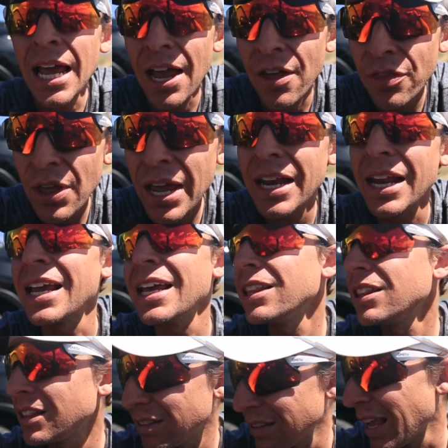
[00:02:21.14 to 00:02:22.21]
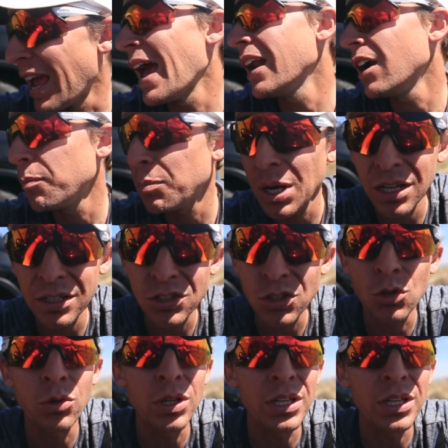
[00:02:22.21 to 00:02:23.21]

and then hit, head up onto